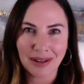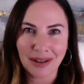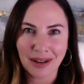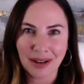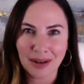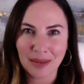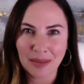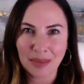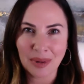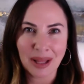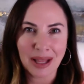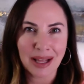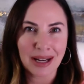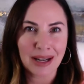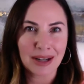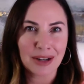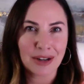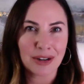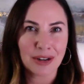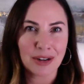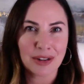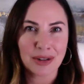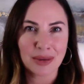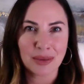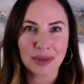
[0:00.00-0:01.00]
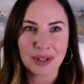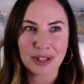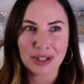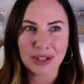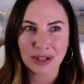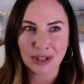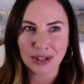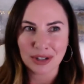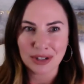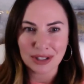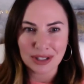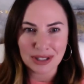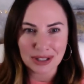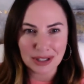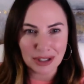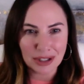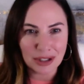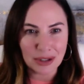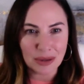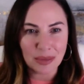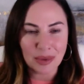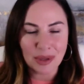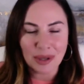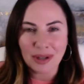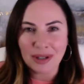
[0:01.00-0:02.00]
on planet Earth, and we start
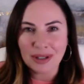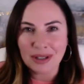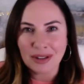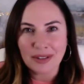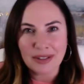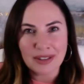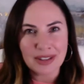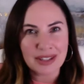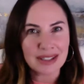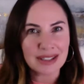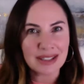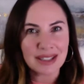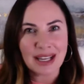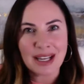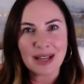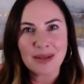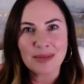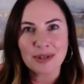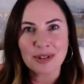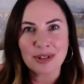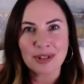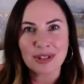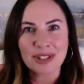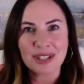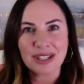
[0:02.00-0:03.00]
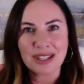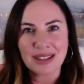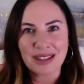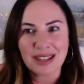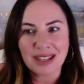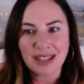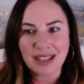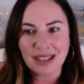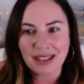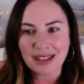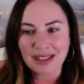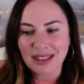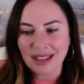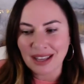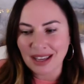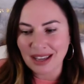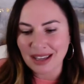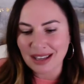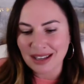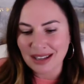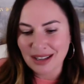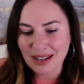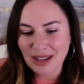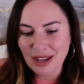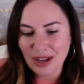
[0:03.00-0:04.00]
to, put on all these labels and think
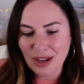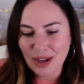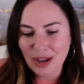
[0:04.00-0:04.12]
that